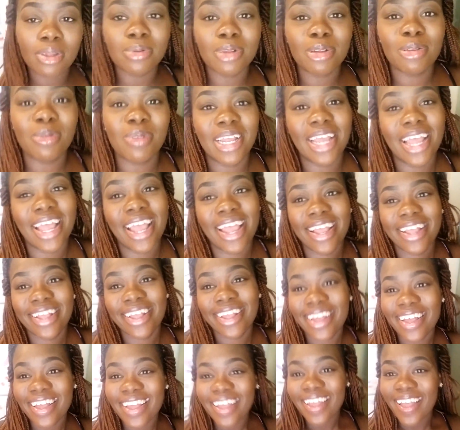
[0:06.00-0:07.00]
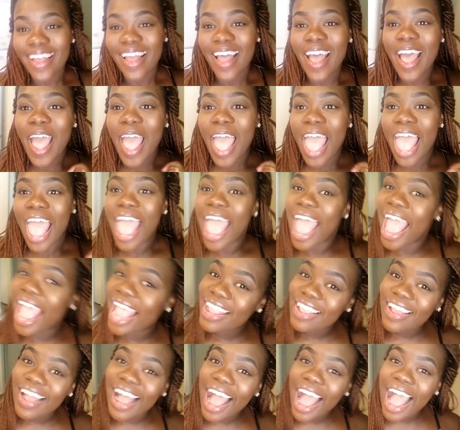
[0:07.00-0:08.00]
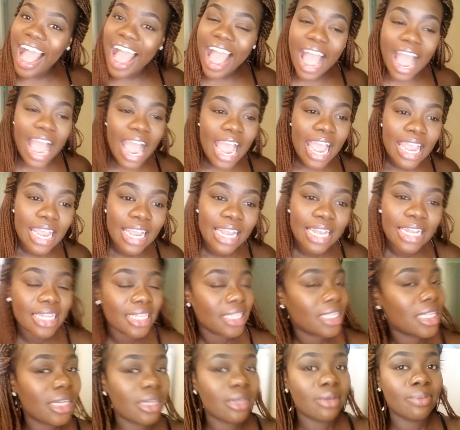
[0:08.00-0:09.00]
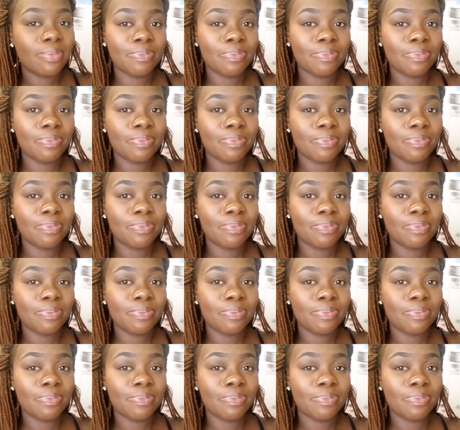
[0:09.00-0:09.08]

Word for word: just like, hey you guys,